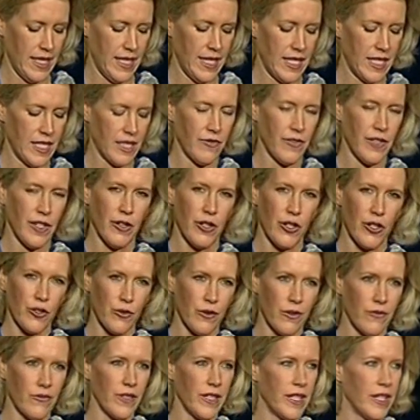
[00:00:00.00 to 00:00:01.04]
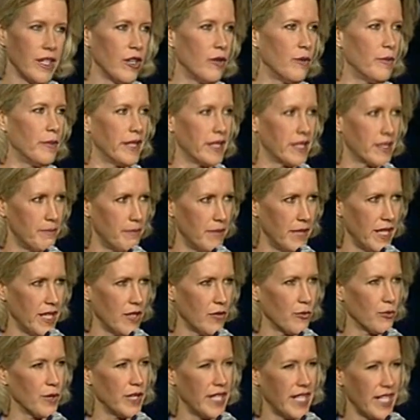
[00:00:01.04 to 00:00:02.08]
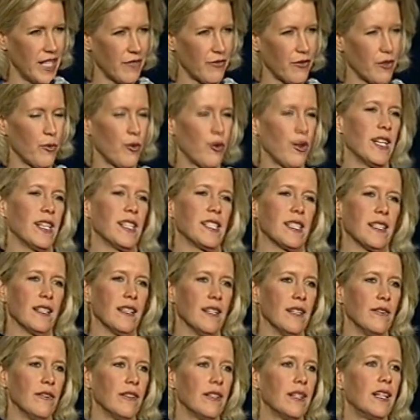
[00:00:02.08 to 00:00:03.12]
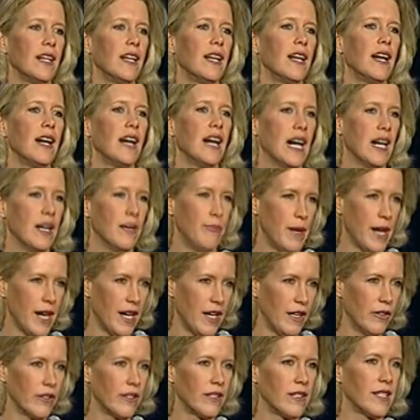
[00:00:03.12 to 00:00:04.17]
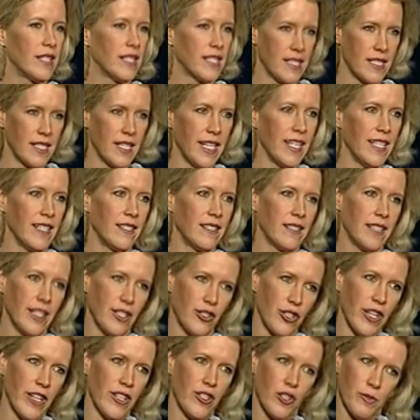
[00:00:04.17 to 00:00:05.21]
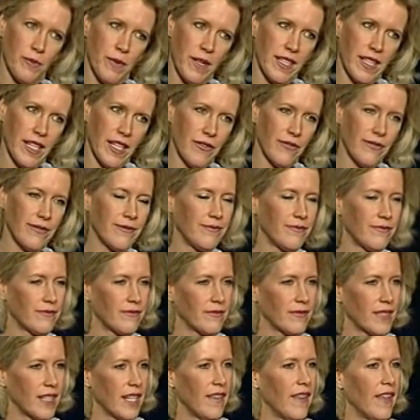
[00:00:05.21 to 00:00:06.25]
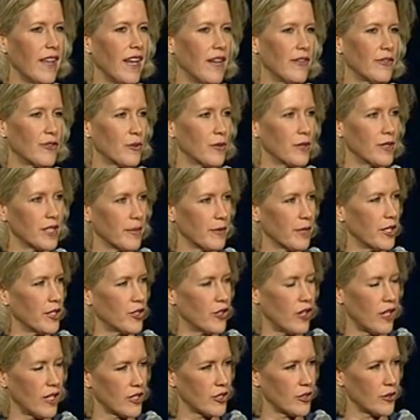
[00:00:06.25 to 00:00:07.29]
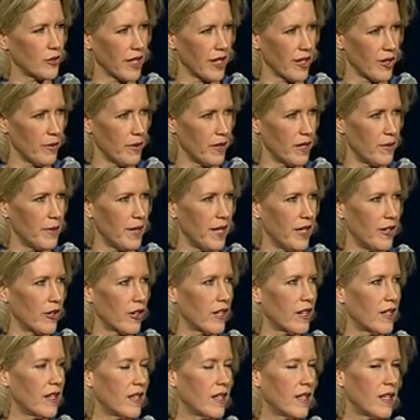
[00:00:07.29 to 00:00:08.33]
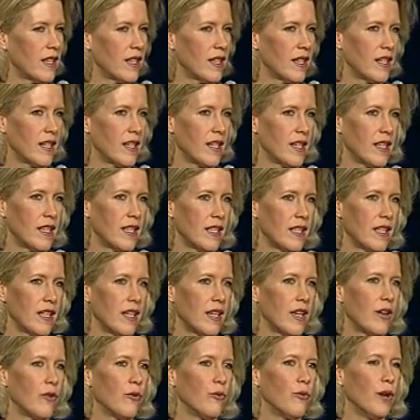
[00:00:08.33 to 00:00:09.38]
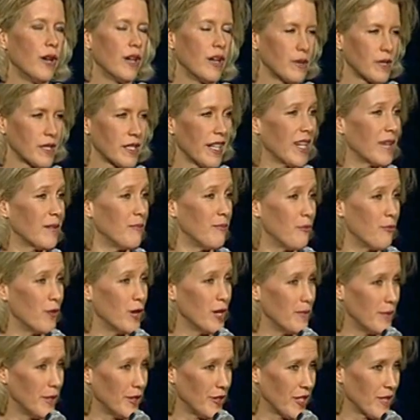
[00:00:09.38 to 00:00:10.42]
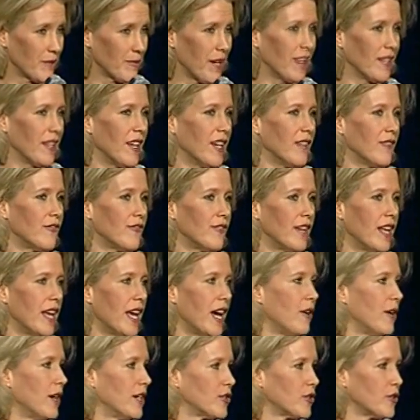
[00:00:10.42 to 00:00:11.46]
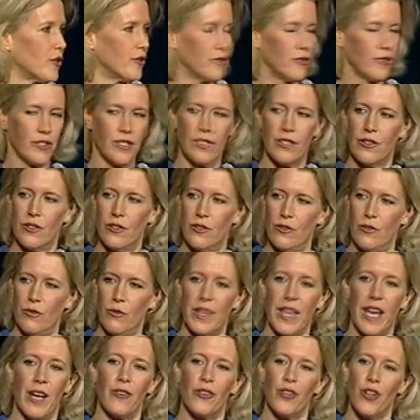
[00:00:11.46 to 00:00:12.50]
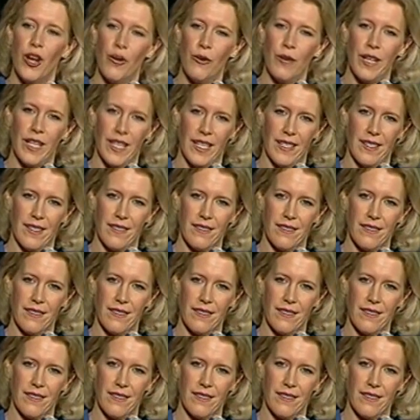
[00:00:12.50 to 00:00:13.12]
It's a very short video, but it's me reading from Crazy Love about this night that changed my life. And then afterwards, I'm going to talk to you a little bit about what it was like rebuilding my life and how I turned to, without knowing it,